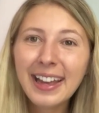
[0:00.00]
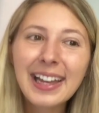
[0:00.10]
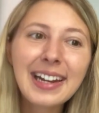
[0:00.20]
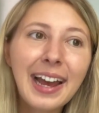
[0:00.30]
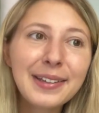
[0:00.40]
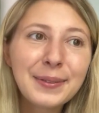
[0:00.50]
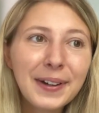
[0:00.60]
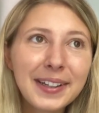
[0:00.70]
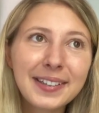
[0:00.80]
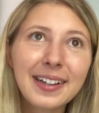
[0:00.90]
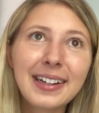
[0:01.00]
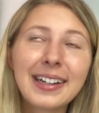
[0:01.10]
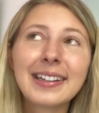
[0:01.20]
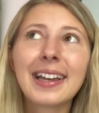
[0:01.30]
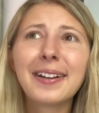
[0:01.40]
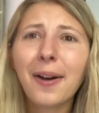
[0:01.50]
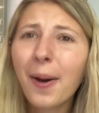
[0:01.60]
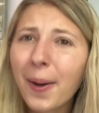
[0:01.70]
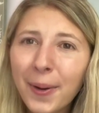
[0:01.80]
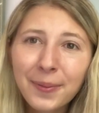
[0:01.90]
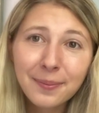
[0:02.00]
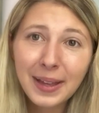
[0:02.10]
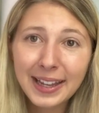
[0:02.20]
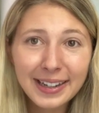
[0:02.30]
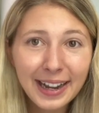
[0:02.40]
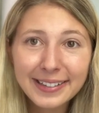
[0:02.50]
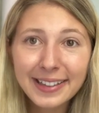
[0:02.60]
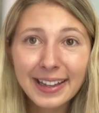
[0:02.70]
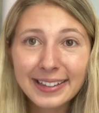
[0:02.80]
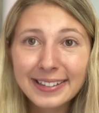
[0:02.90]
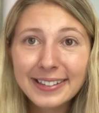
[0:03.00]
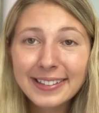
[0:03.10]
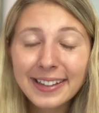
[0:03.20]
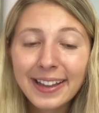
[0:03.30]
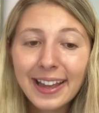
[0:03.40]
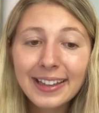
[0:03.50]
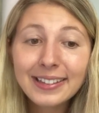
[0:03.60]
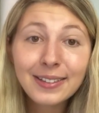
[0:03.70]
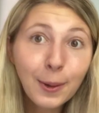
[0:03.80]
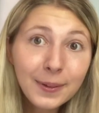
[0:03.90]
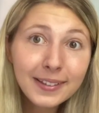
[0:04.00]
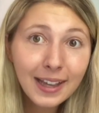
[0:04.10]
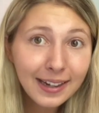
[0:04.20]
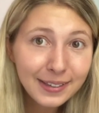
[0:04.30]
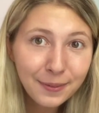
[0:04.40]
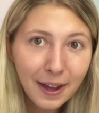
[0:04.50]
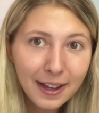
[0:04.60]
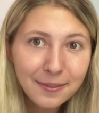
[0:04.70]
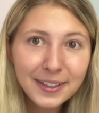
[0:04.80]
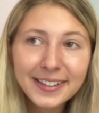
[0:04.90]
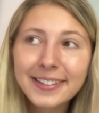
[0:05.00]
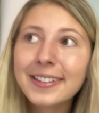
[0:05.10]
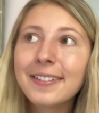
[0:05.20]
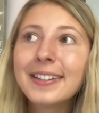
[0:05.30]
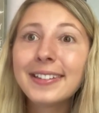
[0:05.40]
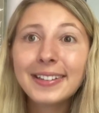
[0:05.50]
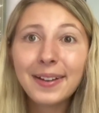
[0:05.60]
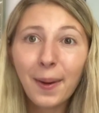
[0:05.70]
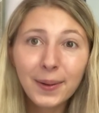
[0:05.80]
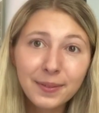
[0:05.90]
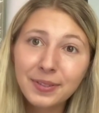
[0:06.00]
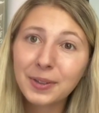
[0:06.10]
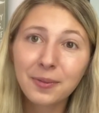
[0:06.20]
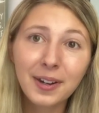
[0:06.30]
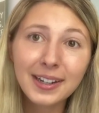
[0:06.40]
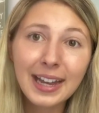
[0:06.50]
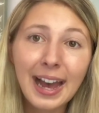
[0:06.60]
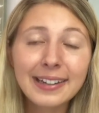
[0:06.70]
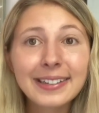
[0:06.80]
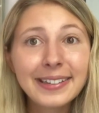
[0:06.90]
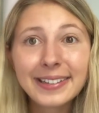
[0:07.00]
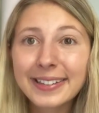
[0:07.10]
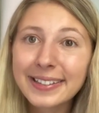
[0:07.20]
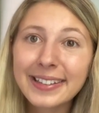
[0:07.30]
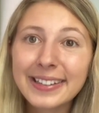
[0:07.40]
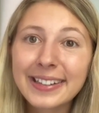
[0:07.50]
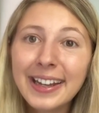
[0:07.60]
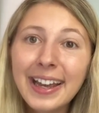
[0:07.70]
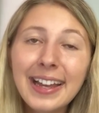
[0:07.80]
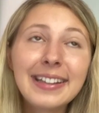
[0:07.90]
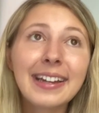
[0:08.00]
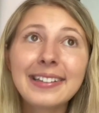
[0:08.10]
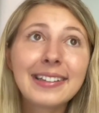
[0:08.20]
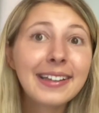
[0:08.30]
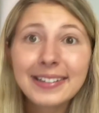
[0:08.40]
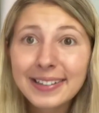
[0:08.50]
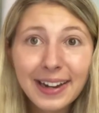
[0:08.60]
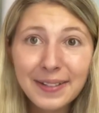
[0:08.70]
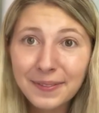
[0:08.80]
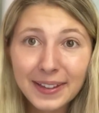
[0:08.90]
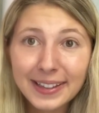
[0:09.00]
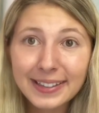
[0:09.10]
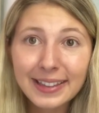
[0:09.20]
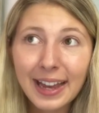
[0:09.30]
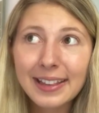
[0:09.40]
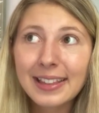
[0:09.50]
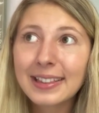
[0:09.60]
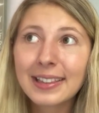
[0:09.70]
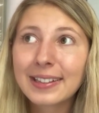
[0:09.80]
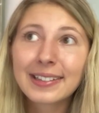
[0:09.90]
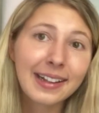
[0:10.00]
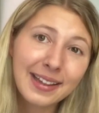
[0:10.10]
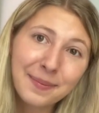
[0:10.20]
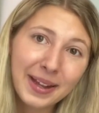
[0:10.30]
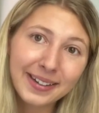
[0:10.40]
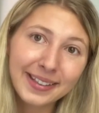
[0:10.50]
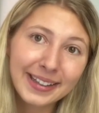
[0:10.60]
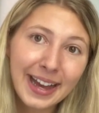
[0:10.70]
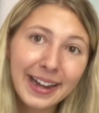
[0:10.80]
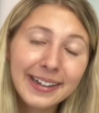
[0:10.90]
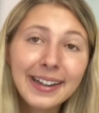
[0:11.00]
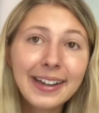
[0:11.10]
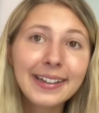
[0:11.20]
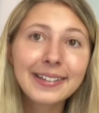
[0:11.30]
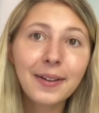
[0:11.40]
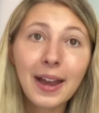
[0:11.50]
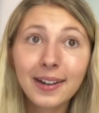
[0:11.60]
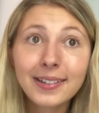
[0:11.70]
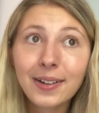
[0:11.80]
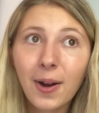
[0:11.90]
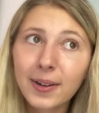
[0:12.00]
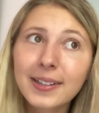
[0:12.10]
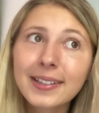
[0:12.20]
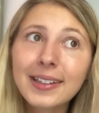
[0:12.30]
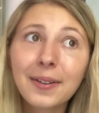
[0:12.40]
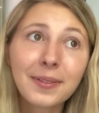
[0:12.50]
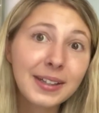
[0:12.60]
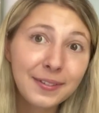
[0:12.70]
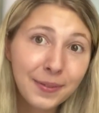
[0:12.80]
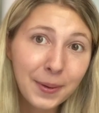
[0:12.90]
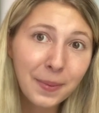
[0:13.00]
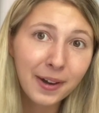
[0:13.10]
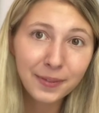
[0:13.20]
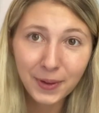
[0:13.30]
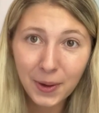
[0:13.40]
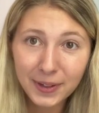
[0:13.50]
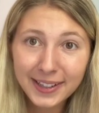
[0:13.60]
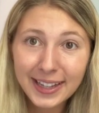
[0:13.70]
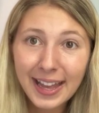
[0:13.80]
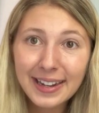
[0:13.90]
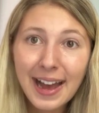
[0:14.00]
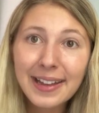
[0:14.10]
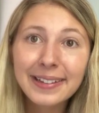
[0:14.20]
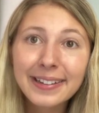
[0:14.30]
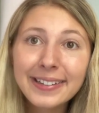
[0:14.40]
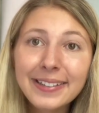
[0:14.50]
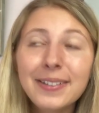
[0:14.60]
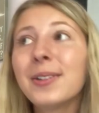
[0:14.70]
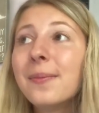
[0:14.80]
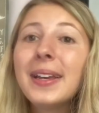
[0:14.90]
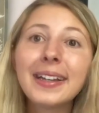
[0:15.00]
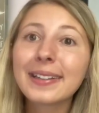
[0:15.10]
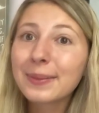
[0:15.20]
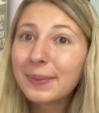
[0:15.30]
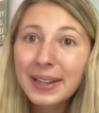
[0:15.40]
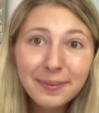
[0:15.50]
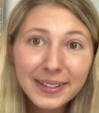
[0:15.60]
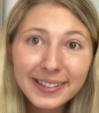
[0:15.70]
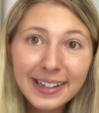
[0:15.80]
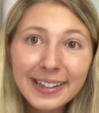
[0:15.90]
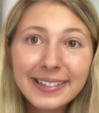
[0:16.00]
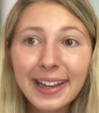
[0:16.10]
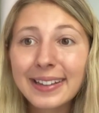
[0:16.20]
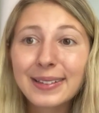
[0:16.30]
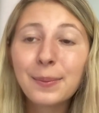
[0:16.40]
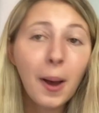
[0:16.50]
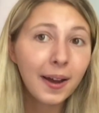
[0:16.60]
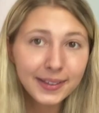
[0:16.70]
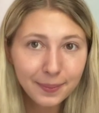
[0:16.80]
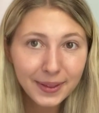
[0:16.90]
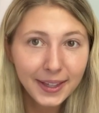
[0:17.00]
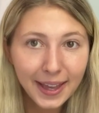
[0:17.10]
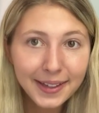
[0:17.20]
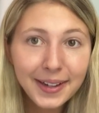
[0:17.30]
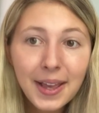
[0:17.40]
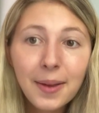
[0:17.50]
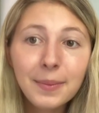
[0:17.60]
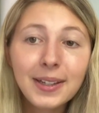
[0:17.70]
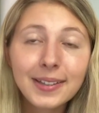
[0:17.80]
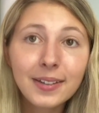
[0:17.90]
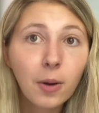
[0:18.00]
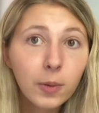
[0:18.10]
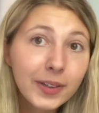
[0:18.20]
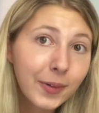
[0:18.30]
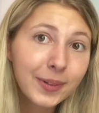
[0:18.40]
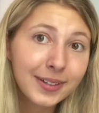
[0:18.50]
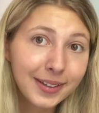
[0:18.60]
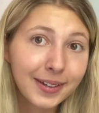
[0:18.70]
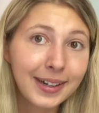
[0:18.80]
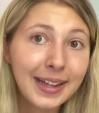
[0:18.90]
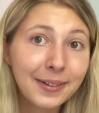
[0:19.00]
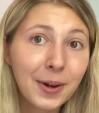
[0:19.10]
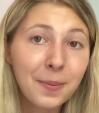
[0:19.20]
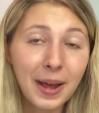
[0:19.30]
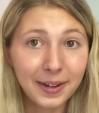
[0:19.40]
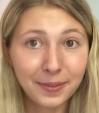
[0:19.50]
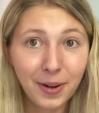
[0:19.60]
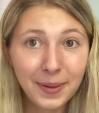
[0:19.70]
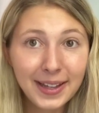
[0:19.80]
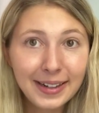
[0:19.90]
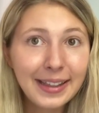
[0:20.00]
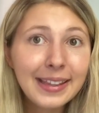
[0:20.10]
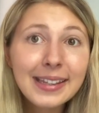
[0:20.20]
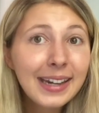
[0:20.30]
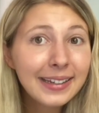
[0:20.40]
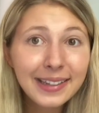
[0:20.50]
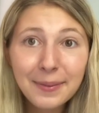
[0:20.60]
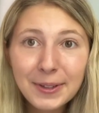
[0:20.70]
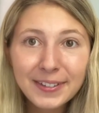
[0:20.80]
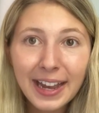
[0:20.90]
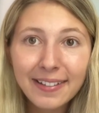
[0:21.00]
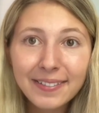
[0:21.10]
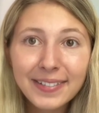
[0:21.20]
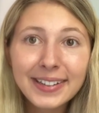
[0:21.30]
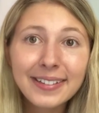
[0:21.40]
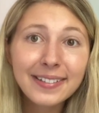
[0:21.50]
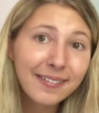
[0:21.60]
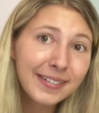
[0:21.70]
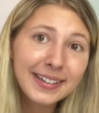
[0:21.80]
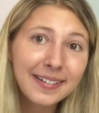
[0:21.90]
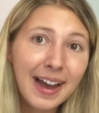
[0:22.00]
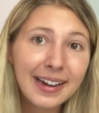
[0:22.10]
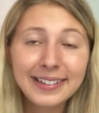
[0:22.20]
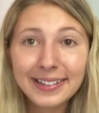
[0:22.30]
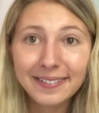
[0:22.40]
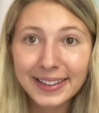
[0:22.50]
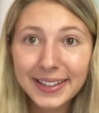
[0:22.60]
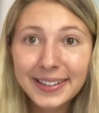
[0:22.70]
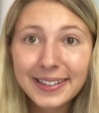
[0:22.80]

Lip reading: And as frustrating and like, oh man, as that is, It's so satisfying because then you get to see all of your work actually succeed, and that's such a great feeling. I think that there's nothing better than that. And so errors are honestly a really fun part of coding, and I encourage you to make as many mistakes as you possibly can because you're only going to learn and grow better from it. And then the next time you encounter one, you're going to know how to deal with it.